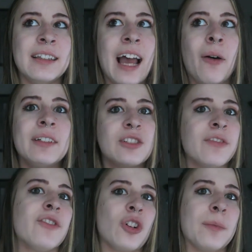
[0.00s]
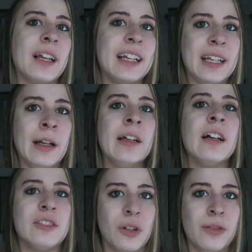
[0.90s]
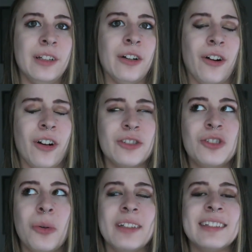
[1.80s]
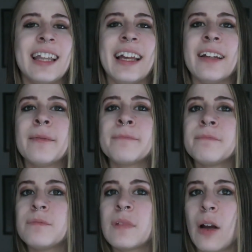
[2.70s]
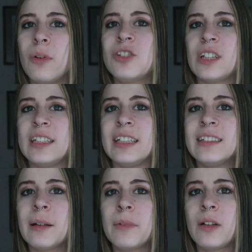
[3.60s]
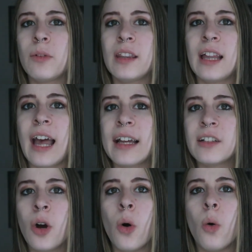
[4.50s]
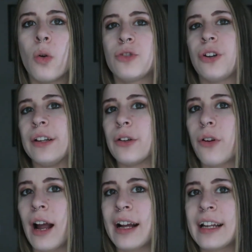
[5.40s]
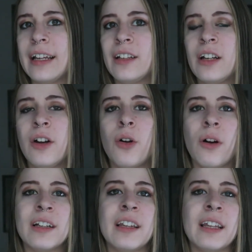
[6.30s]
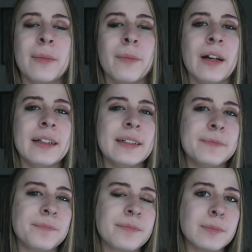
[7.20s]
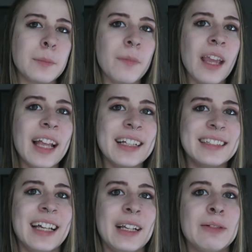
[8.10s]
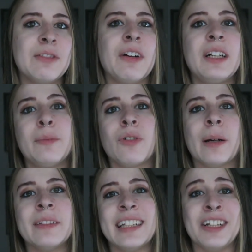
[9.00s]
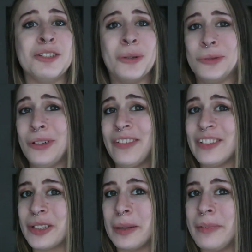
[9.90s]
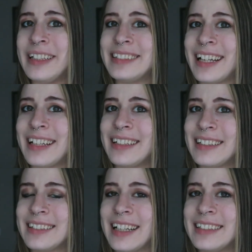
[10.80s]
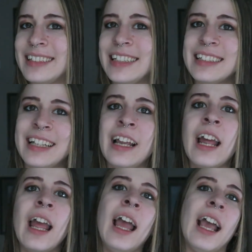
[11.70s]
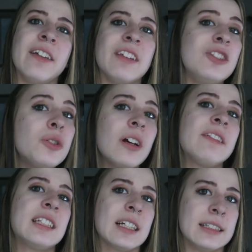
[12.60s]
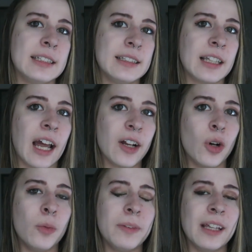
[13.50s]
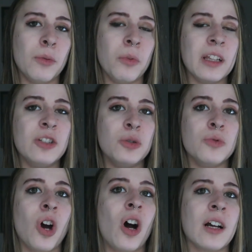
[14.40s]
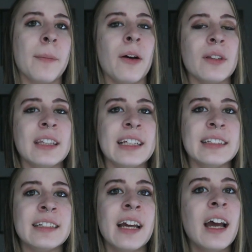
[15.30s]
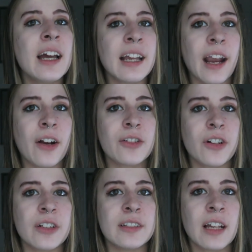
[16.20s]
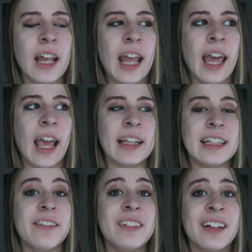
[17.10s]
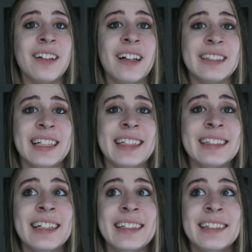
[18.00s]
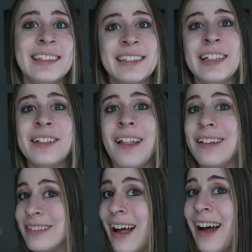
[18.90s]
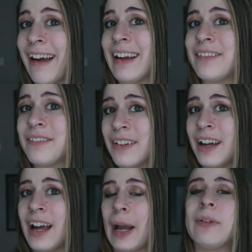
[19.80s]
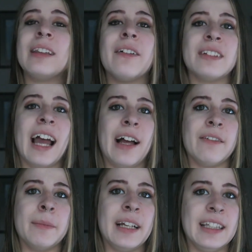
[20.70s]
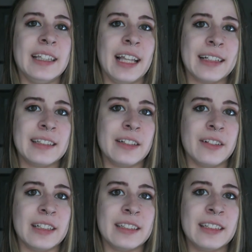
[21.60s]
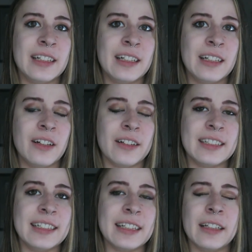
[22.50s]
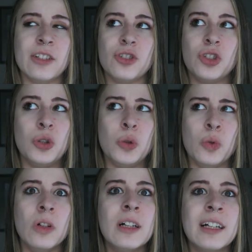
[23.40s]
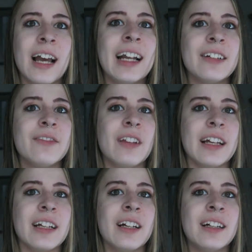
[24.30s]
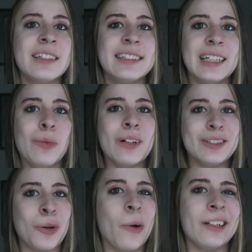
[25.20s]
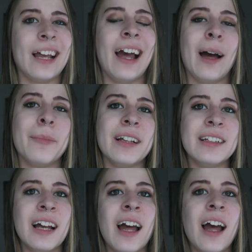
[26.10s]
now it's confirmed that he assaulted her. So it's like, I wish they did something with that or tried to crack it or anything, but like I said, it was very abrupt, and I don't know if there's going to be a second season. And if they do have a second season, I hope they really do talk about these characters. And if Nicholas is still alive, I would love to have him in the next series or season to kind of like see what's going to happen.